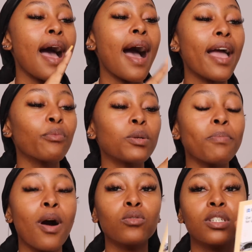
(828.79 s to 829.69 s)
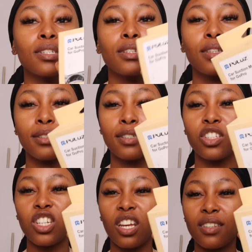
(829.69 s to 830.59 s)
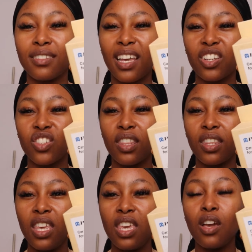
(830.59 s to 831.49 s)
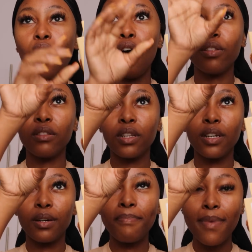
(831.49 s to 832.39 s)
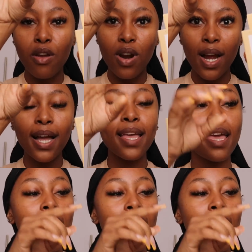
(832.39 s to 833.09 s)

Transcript: I would mount this suction thingy on the mirror